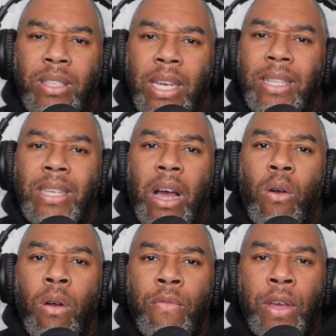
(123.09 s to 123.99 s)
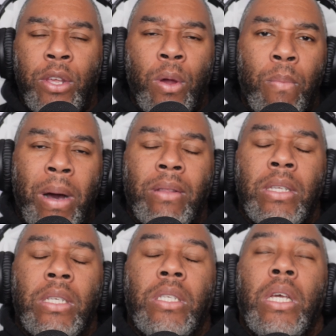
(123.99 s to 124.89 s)
a TikTok or a video about
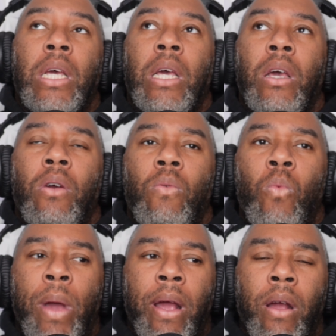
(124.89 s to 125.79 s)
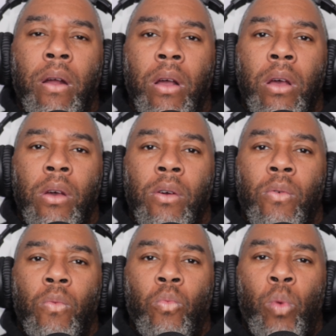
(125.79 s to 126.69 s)
this, where
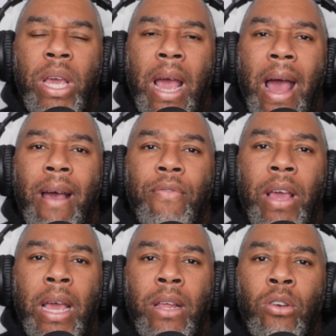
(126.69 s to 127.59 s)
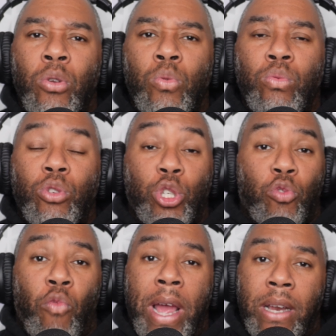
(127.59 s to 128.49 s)
we have a new
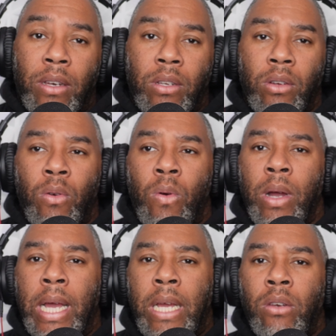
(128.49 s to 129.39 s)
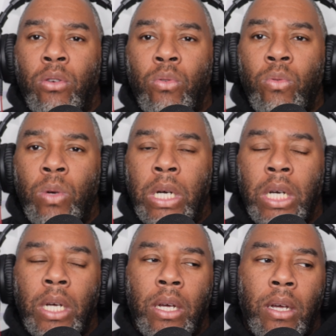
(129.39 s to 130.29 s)
trend or a new
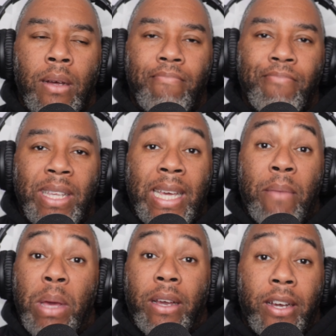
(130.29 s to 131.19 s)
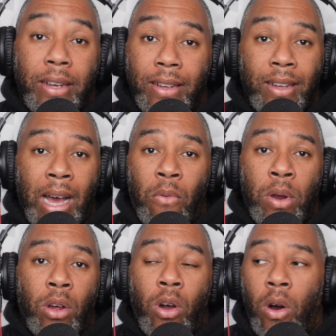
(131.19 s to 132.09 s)
gimmick, I
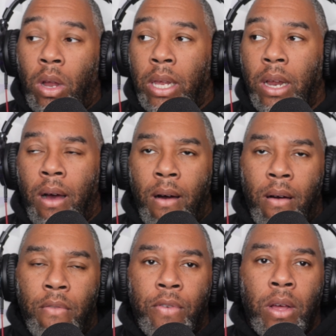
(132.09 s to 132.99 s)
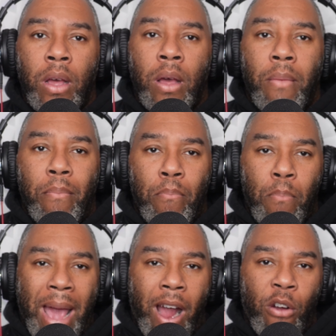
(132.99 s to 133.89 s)
want to call it, of
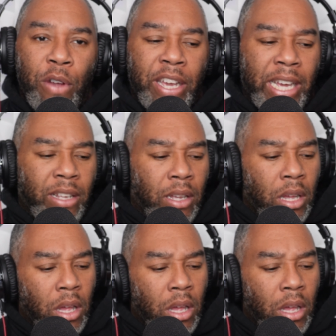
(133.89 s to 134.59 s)
marrying